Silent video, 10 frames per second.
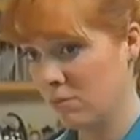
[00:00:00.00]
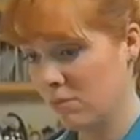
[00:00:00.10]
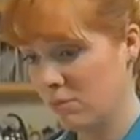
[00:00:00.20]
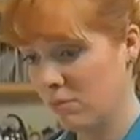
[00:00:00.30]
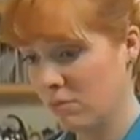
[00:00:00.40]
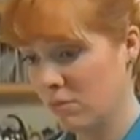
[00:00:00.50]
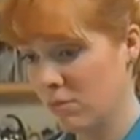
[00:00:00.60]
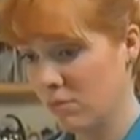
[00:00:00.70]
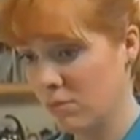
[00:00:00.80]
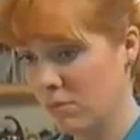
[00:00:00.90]
trying to get back
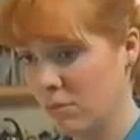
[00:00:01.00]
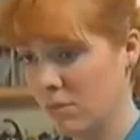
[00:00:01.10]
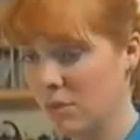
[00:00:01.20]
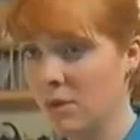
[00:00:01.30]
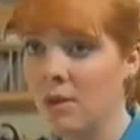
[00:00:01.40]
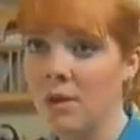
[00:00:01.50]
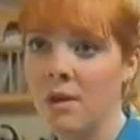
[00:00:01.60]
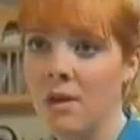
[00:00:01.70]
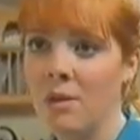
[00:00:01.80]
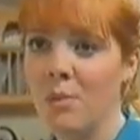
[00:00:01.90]
into your good books.
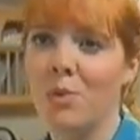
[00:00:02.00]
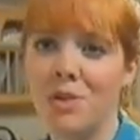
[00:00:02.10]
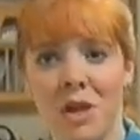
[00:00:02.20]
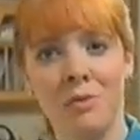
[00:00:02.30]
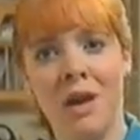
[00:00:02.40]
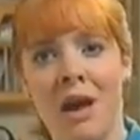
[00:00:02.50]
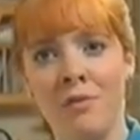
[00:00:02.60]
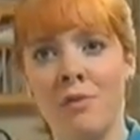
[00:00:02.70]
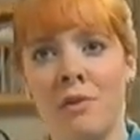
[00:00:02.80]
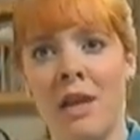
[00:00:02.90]
But we don't
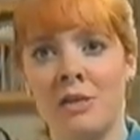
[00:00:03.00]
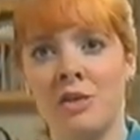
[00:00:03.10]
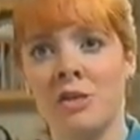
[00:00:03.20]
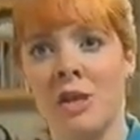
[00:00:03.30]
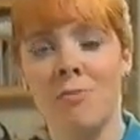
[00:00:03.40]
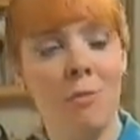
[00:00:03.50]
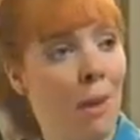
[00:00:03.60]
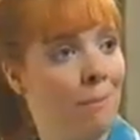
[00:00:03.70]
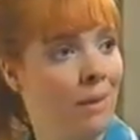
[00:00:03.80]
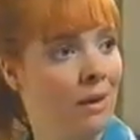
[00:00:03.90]
have a relationship,
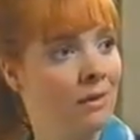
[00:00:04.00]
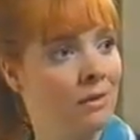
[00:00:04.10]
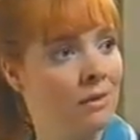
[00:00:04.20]
remember?